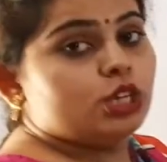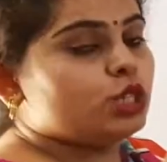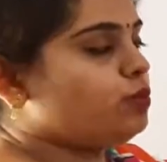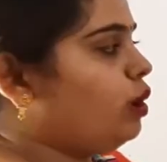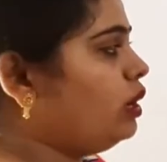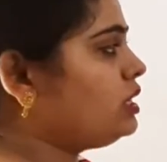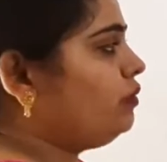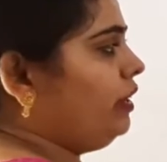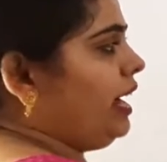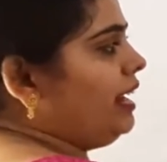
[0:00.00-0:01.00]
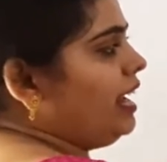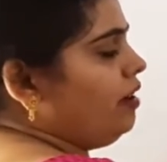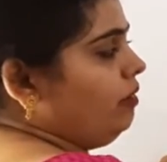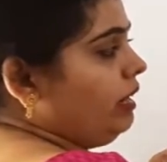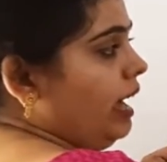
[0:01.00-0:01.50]
Suppose we are
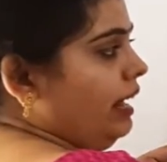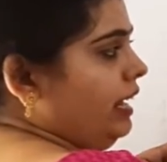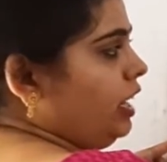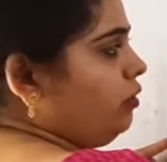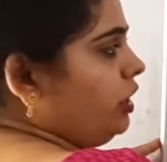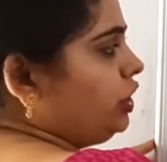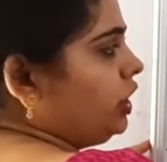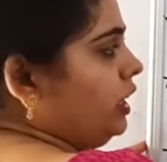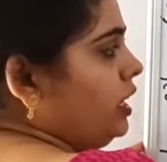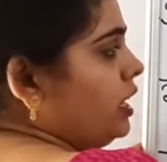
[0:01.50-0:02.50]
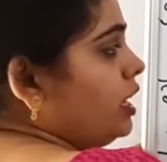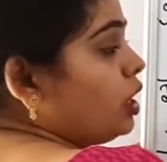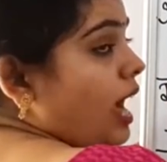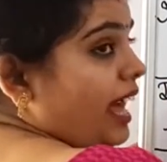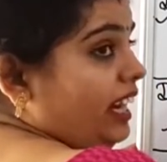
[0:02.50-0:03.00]
having any equation,
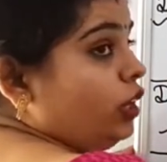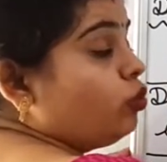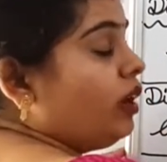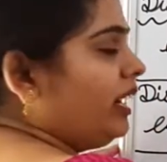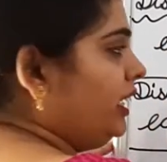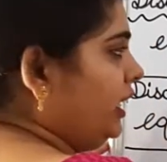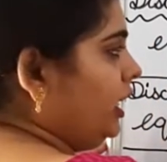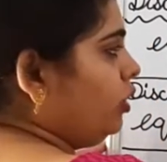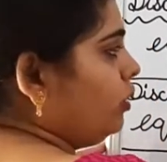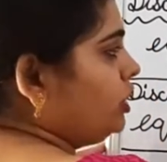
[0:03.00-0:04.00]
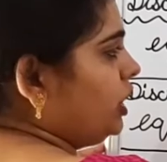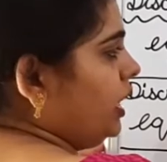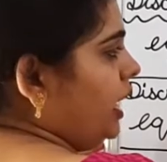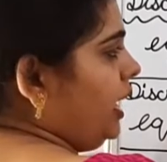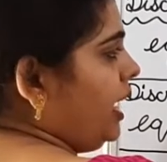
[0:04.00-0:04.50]
any quadratic equation
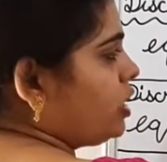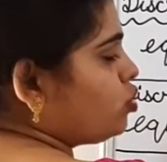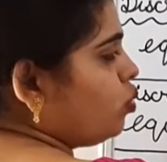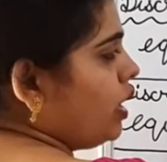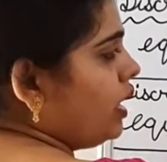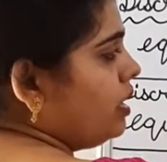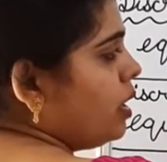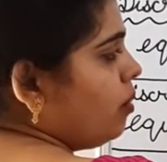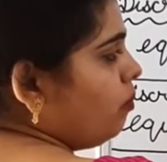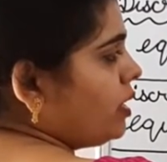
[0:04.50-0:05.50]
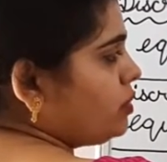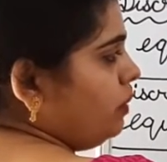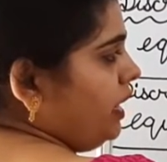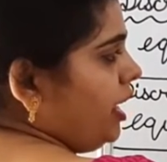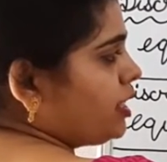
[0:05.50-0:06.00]
ax square plus
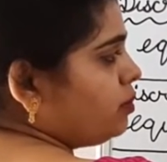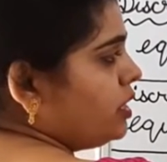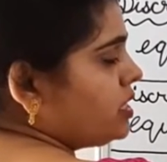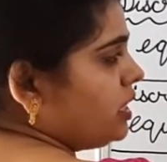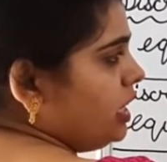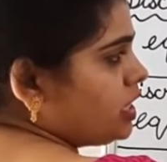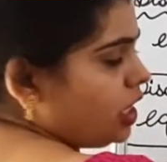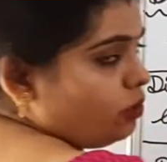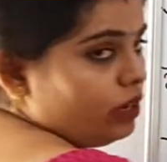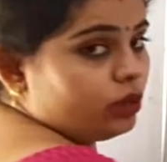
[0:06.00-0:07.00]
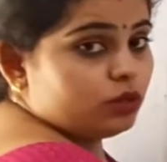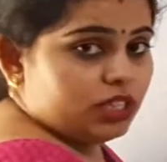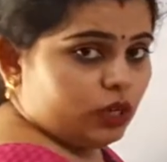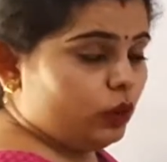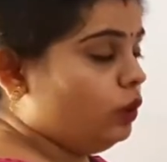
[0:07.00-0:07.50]
bx plus c is equal to
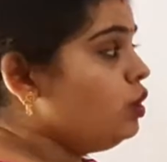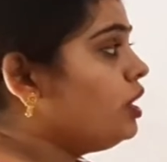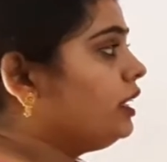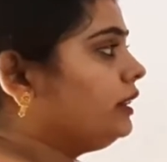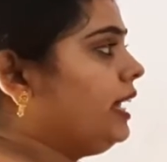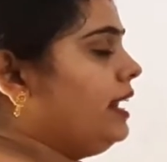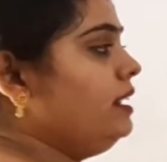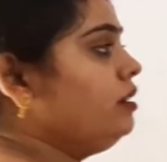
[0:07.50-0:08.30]
0, then